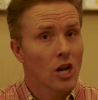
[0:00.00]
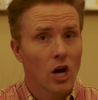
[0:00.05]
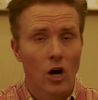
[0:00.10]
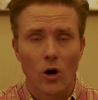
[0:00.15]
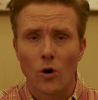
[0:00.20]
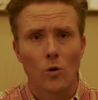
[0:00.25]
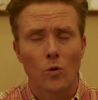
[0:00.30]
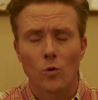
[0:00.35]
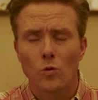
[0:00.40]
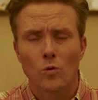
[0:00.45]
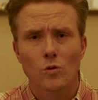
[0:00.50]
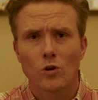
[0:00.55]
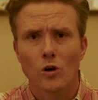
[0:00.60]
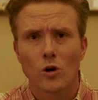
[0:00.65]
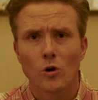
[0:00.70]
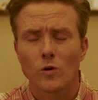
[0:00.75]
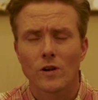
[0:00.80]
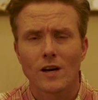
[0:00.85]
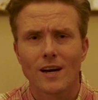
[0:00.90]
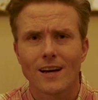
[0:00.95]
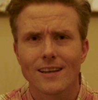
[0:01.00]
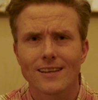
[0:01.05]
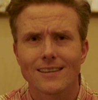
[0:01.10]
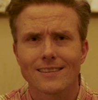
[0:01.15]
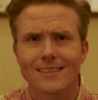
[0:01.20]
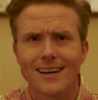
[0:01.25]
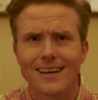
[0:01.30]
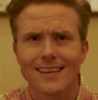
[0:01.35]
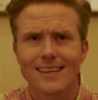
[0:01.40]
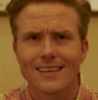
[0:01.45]
No,
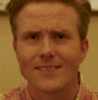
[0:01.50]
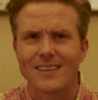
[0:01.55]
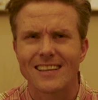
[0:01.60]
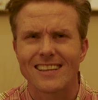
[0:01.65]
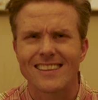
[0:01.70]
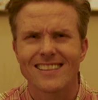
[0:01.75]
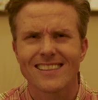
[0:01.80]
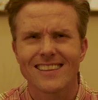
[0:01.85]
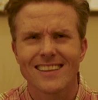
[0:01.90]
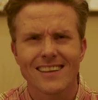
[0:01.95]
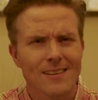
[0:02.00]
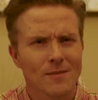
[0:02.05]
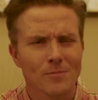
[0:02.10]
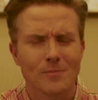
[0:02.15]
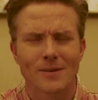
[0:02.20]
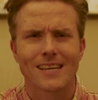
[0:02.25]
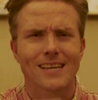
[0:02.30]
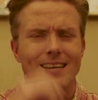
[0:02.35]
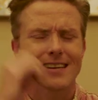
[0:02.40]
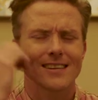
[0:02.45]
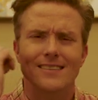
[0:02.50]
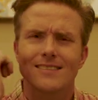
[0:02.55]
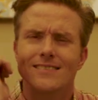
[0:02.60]
not even a little bit.